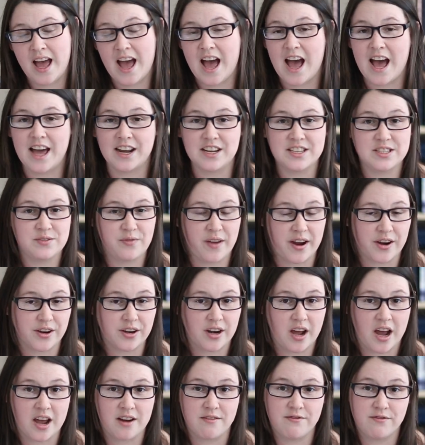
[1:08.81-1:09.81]
How does
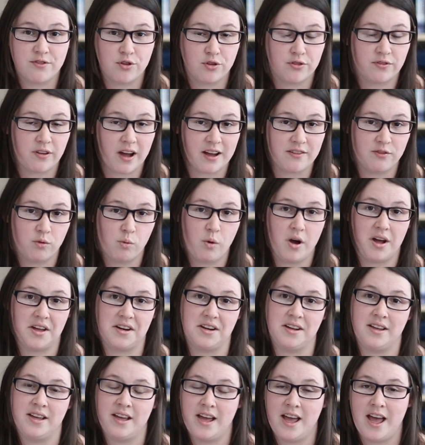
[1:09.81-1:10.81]
Fahrenheit
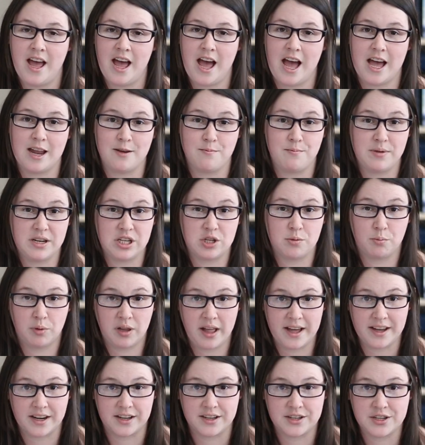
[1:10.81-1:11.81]
451 and Bitch
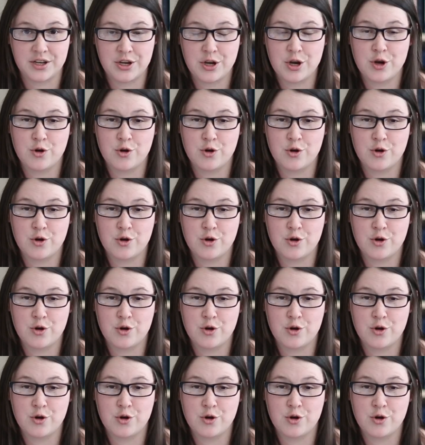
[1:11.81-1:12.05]
Planet